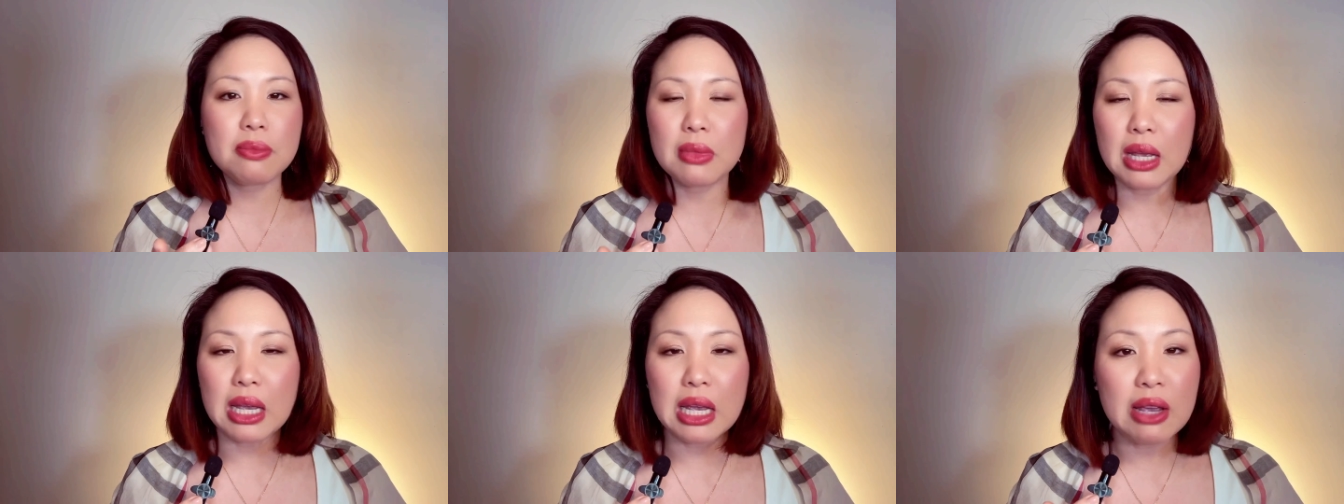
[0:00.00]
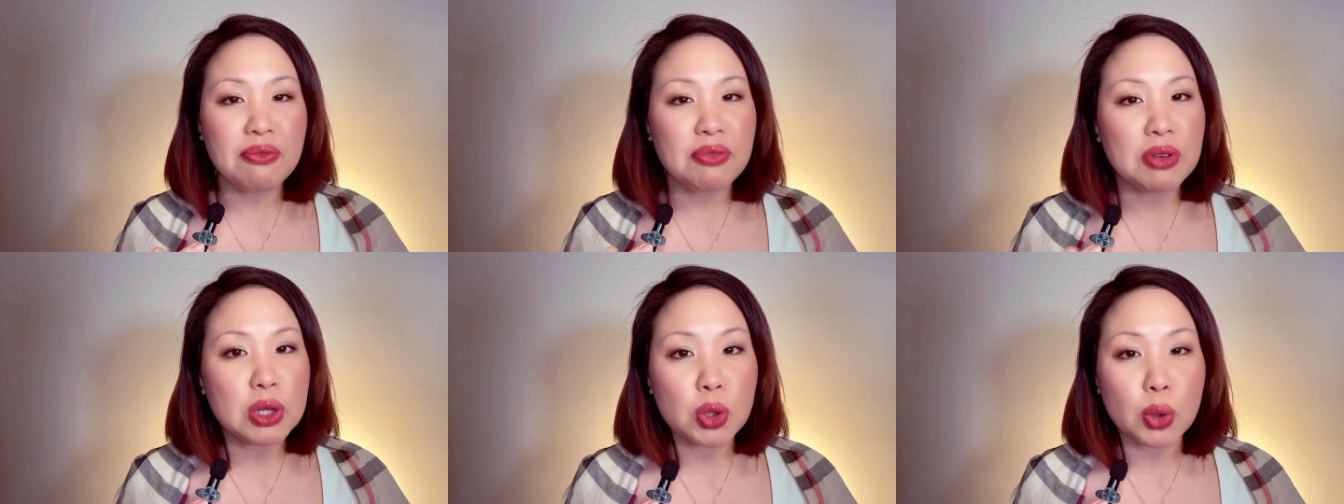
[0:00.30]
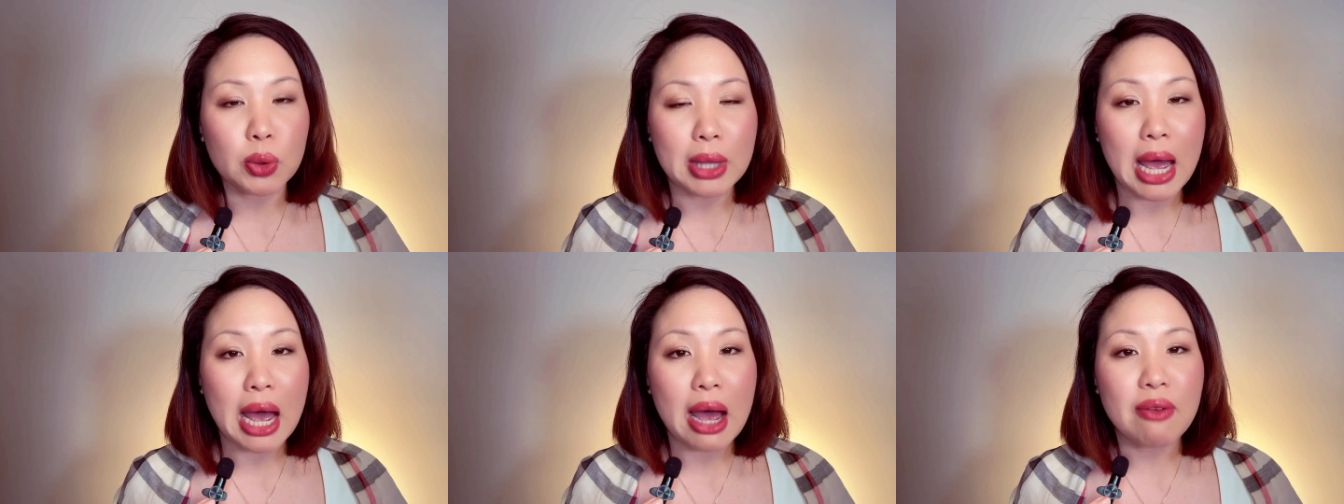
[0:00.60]
If you
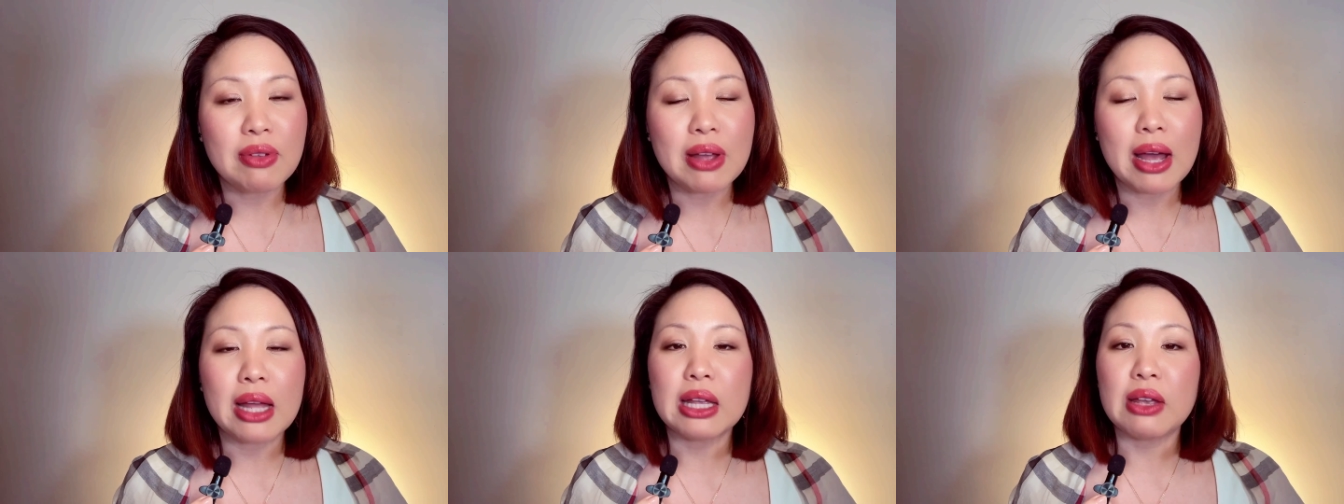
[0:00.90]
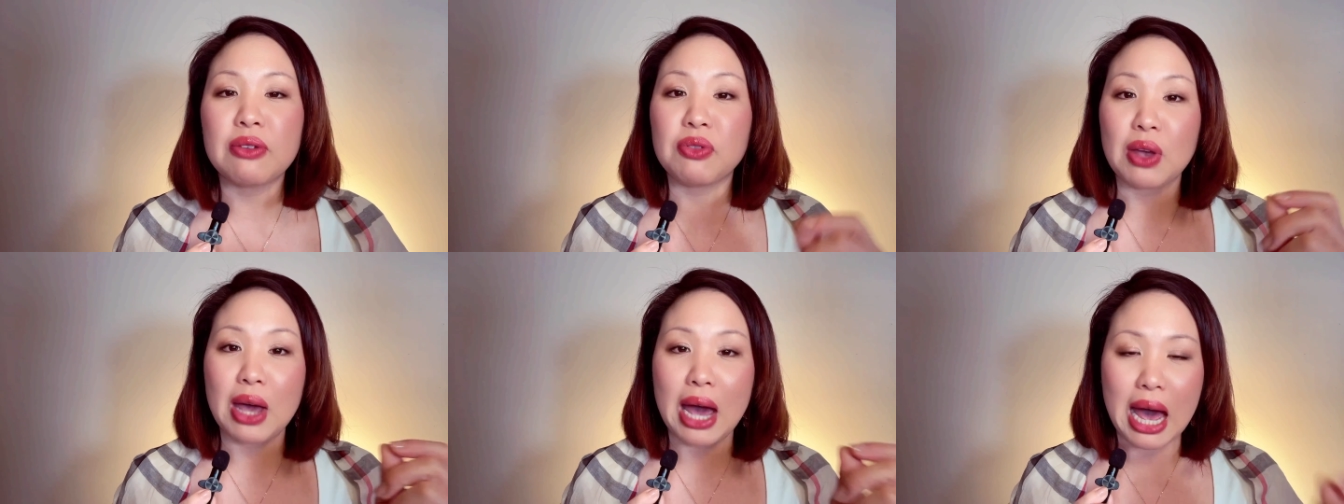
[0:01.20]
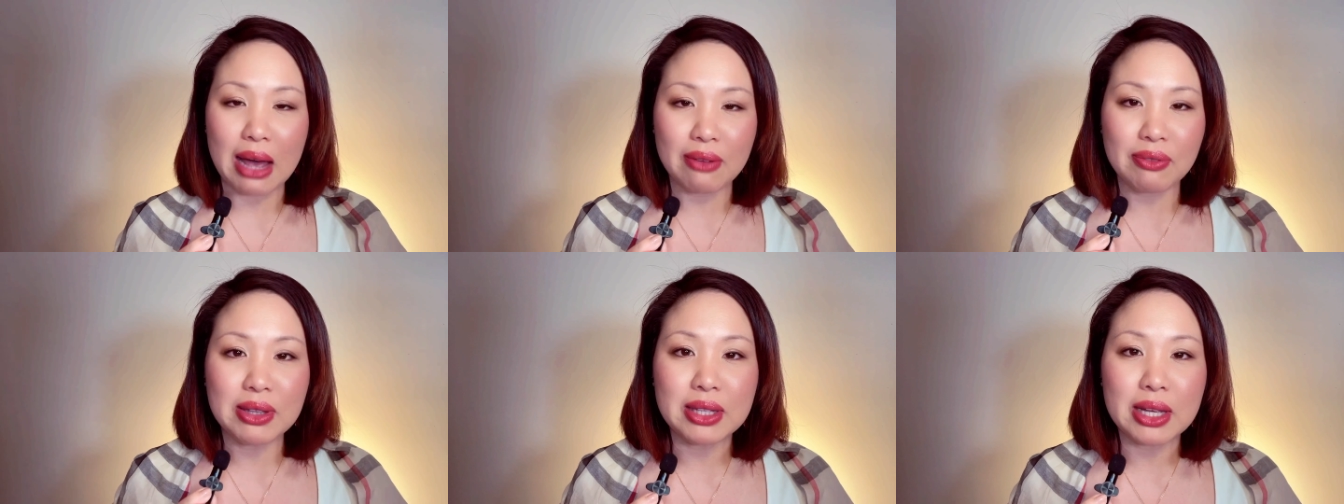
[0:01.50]
don't have that, if you
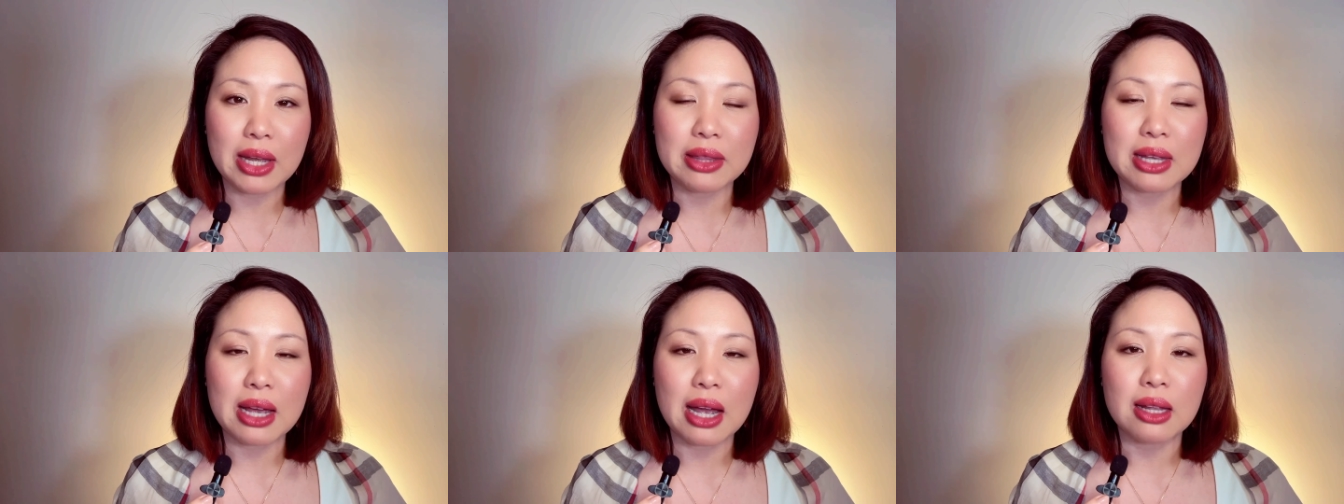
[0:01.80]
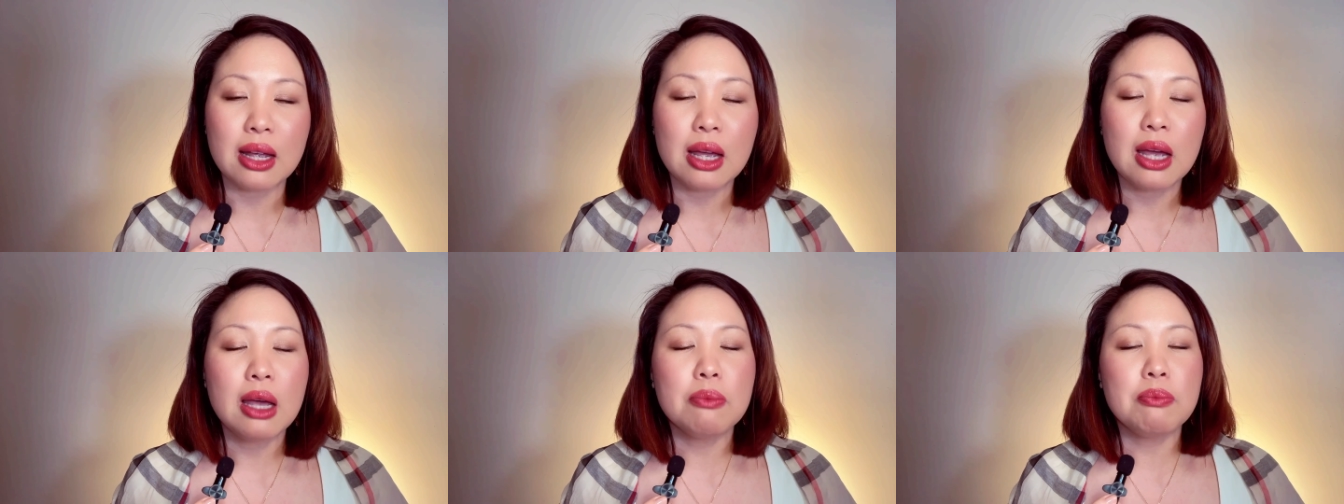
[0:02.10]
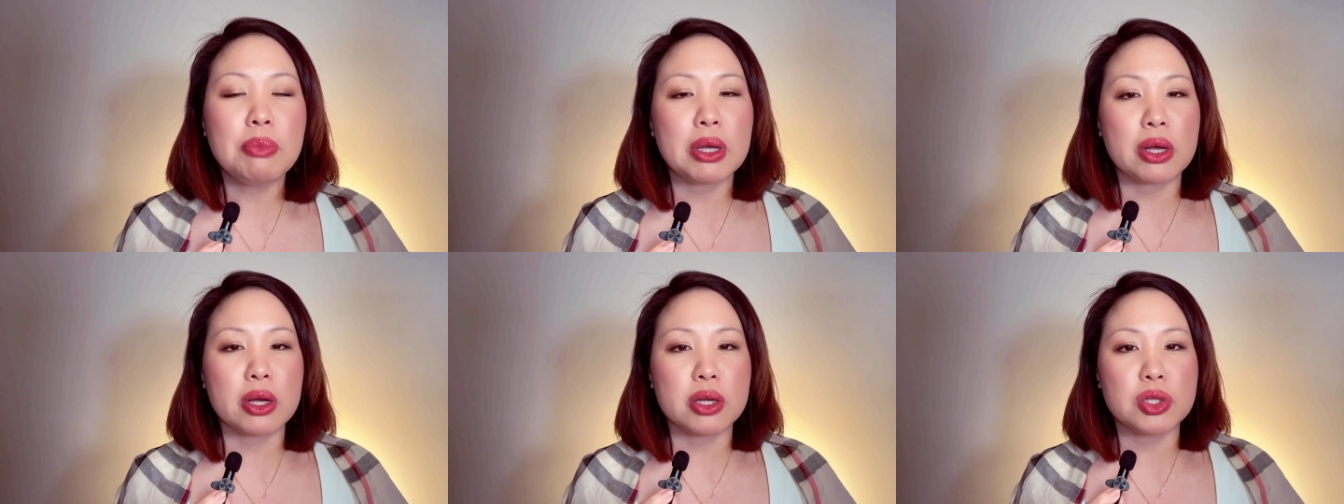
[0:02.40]
haven't done that
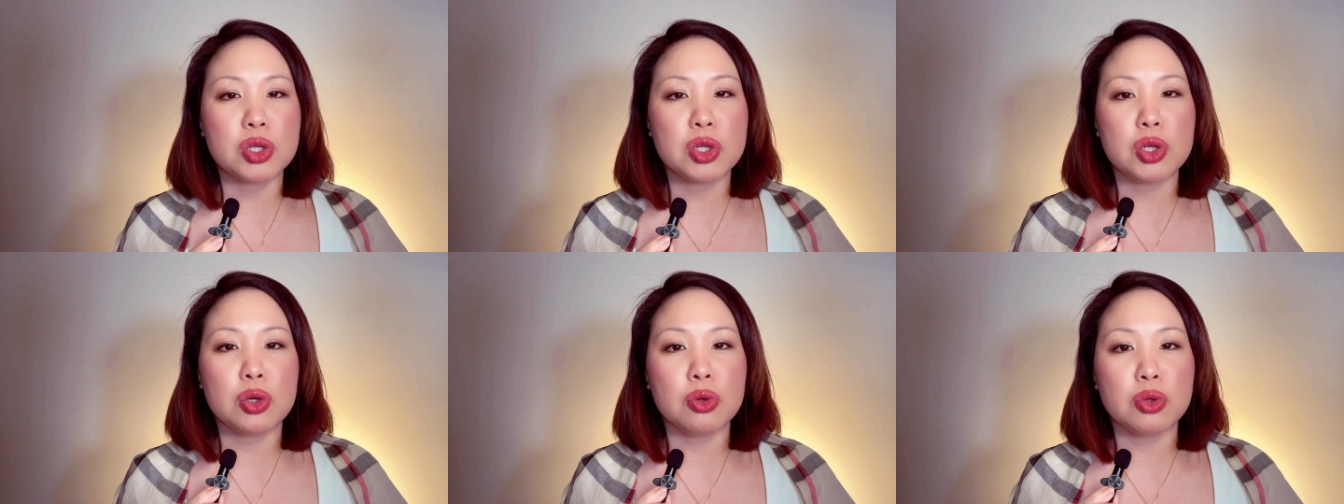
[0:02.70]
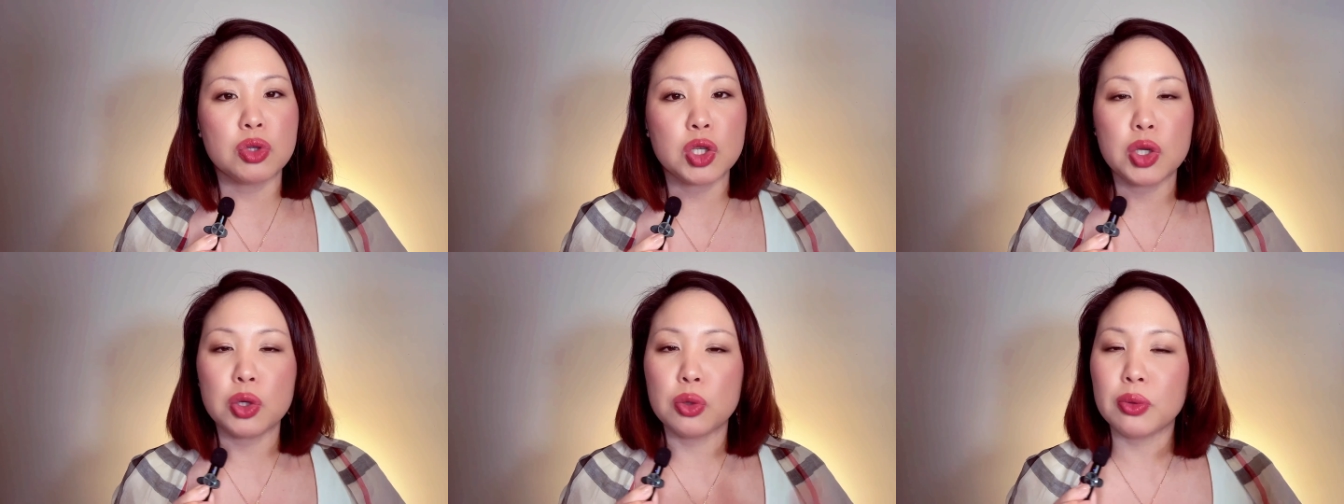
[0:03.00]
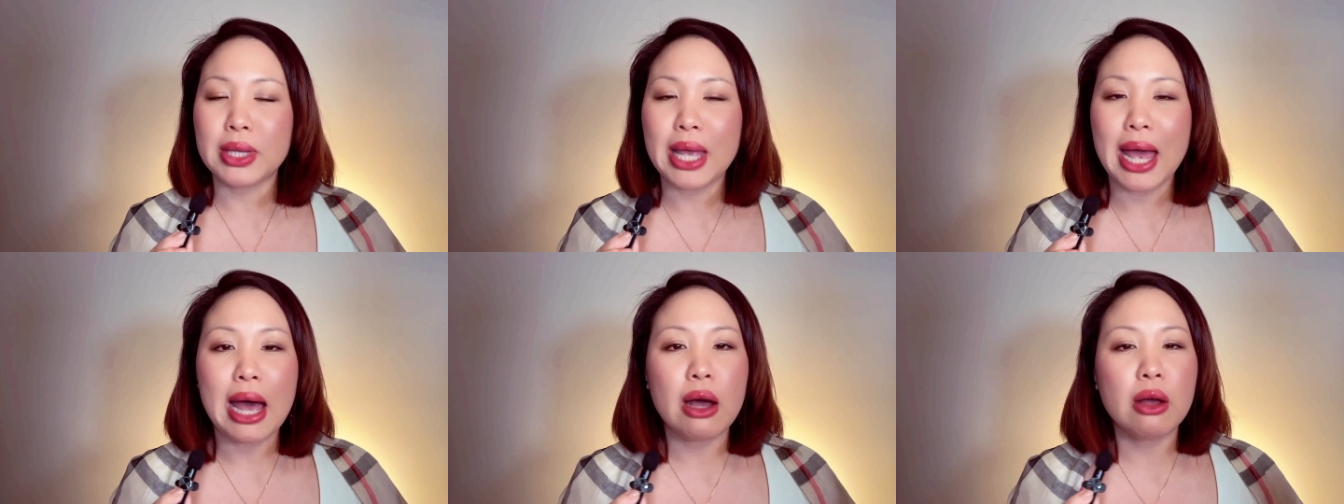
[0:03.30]
because you
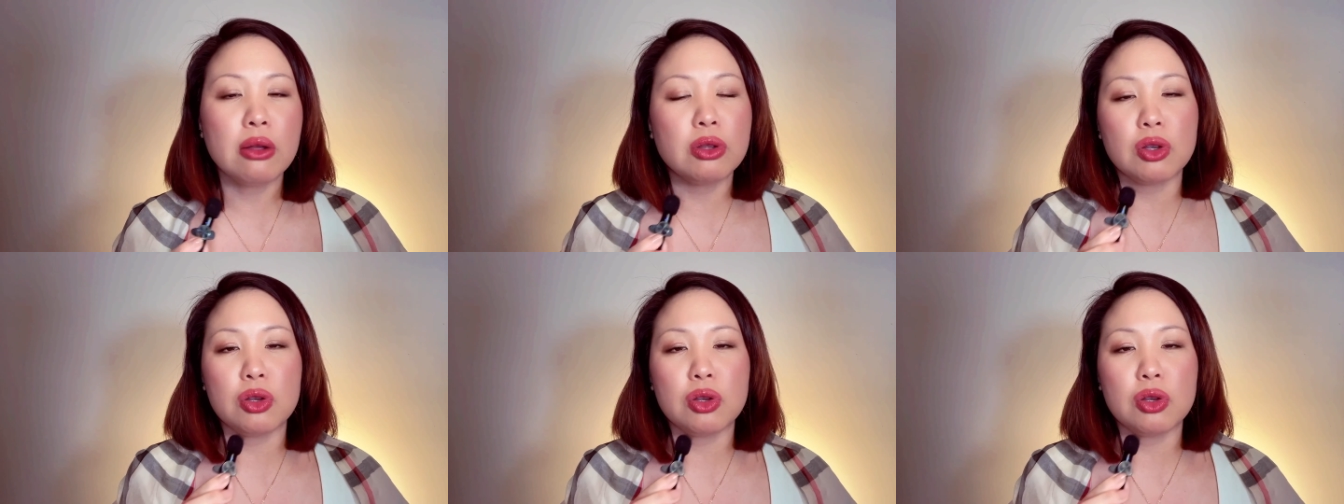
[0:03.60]
tuned out,